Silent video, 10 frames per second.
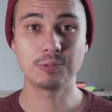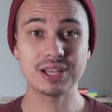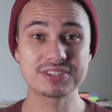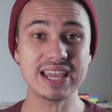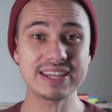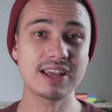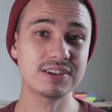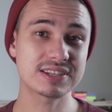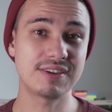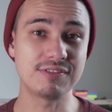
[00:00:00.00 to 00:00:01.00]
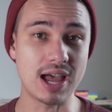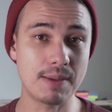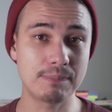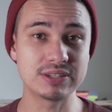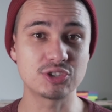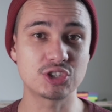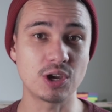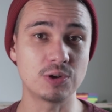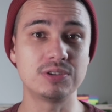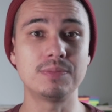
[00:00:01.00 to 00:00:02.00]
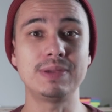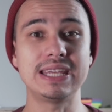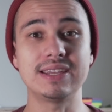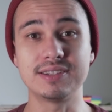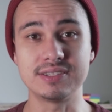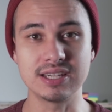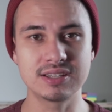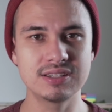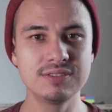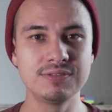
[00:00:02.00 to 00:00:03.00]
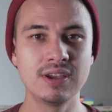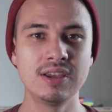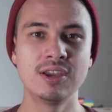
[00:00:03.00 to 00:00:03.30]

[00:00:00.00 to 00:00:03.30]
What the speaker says: While psychedelics have not been shown to be addictive,